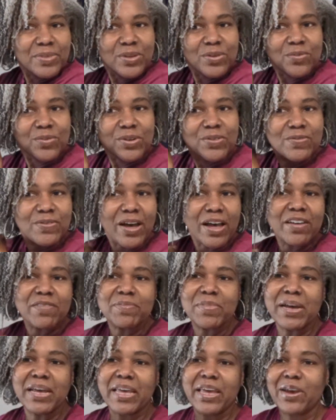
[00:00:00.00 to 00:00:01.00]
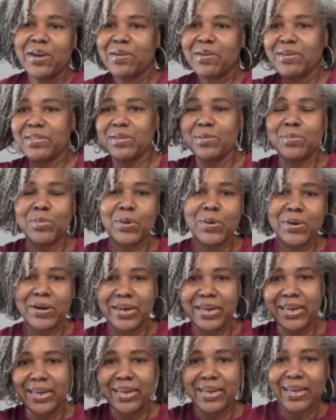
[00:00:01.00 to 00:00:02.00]
revive my hair in the
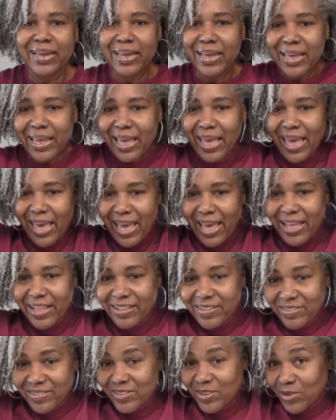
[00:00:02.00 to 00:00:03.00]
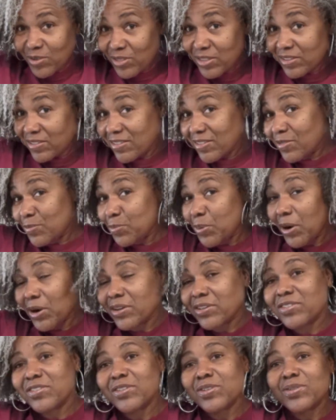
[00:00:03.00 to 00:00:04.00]
morning. And so this is part
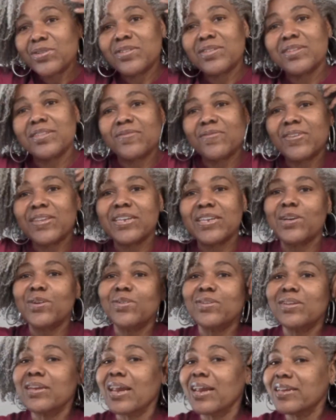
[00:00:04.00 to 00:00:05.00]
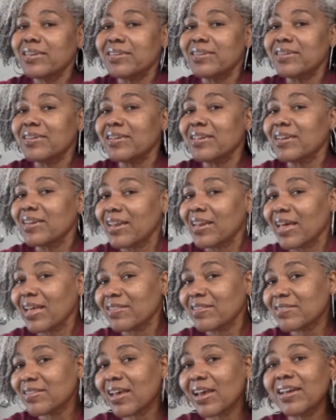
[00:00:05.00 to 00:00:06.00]
2 to the video that I did last
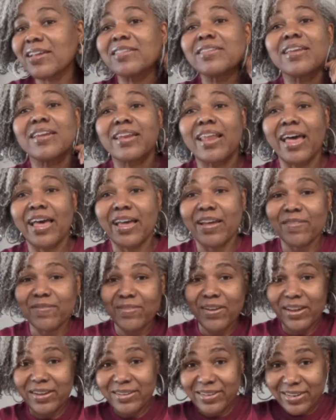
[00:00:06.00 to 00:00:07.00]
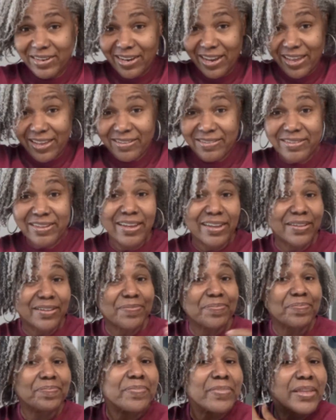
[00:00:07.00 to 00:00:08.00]
night, the live I did last night.
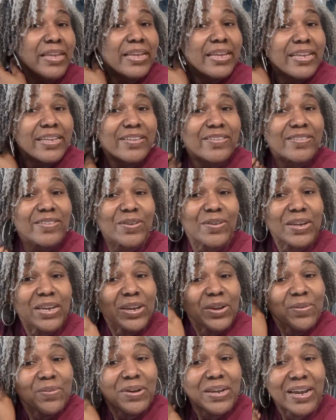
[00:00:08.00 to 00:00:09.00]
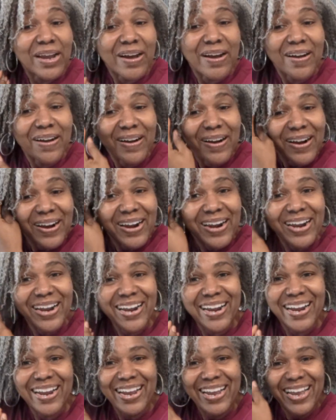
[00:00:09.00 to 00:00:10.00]
So here we are.
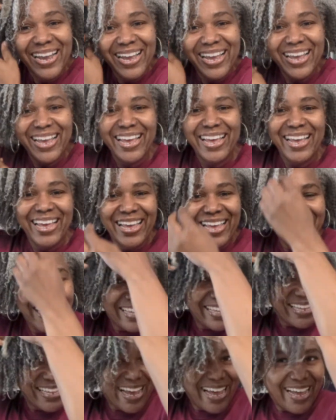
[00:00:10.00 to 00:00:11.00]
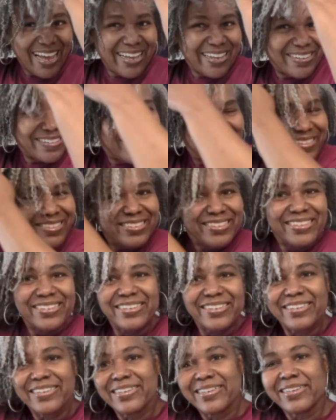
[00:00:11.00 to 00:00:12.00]
Yes.
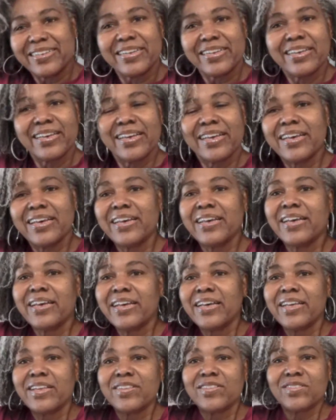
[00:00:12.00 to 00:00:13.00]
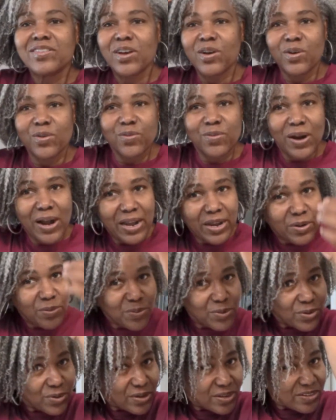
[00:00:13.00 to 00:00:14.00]
So Raya
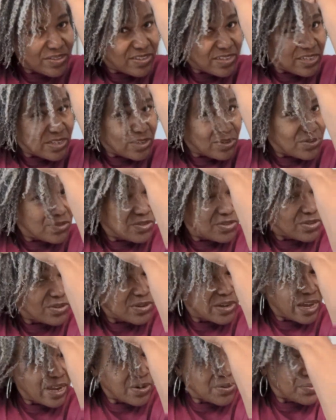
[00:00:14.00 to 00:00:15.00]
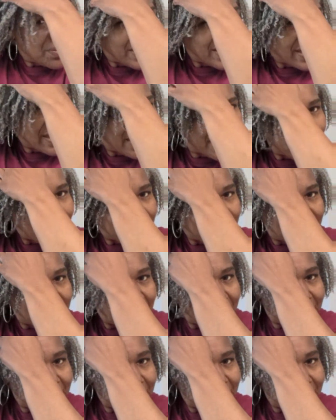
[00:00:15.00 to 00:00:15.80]
will continue to kind of wake up.